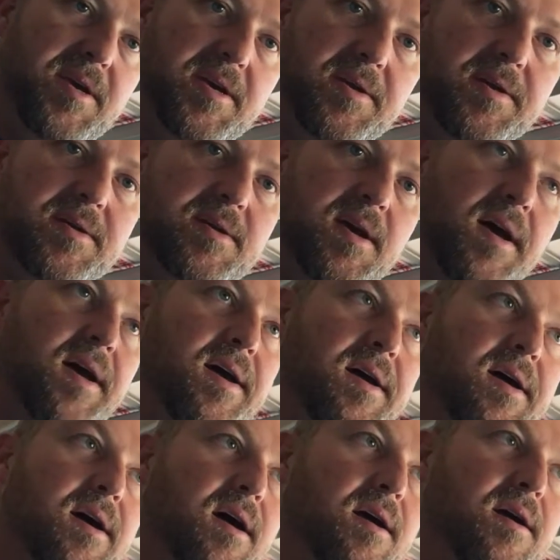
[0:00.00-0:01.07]
made it,
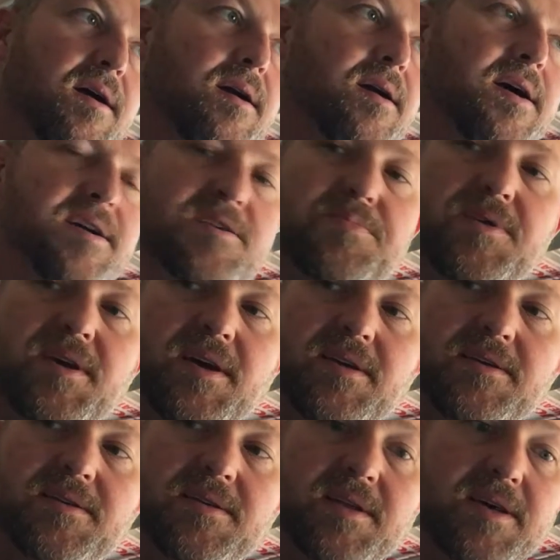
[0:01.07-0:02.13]
are
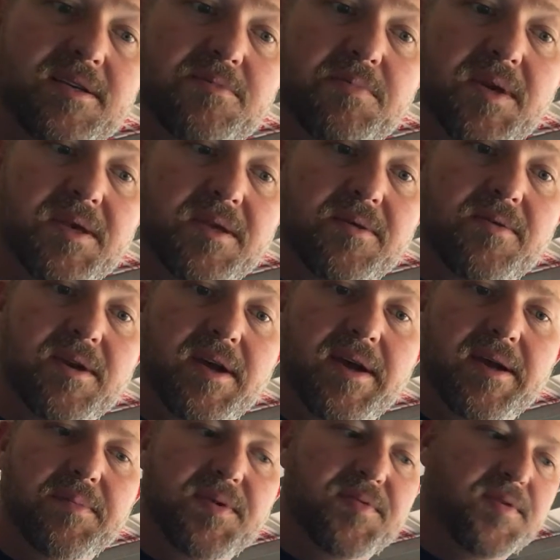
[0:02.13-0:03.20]
SPS, and that's mainly what I
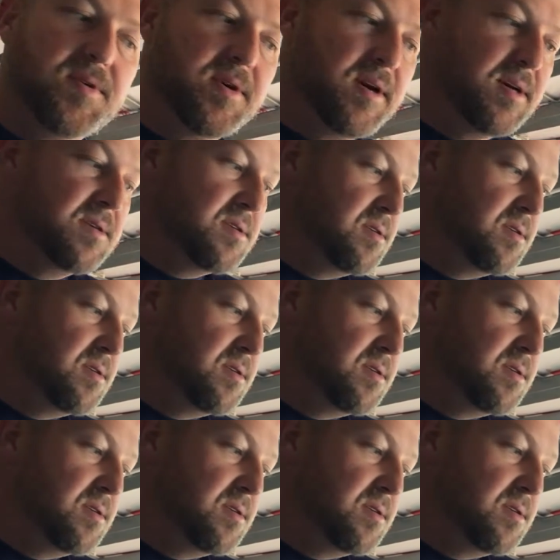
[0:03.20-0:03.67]
had before that.